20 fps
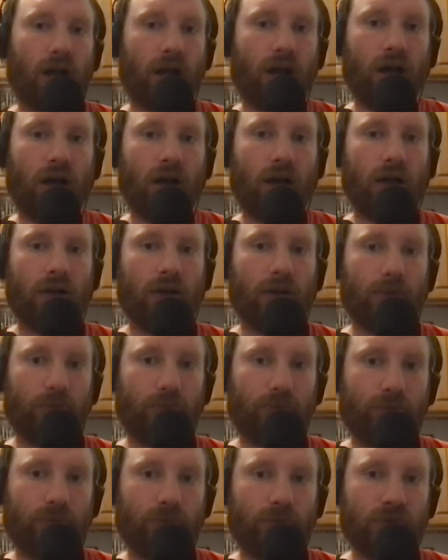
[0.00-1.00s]

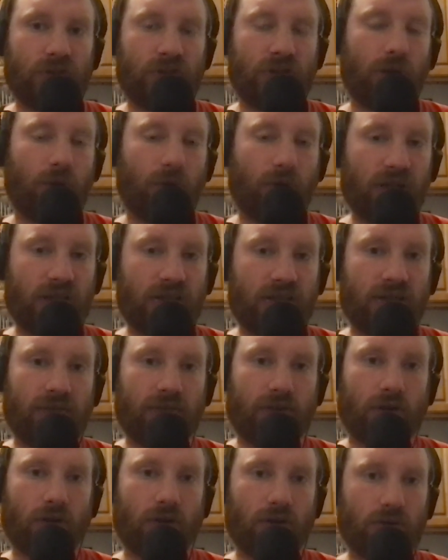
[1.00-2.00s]
So it's
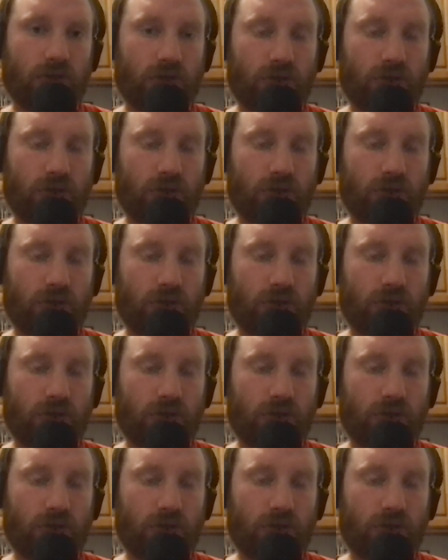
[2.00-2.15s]
difficult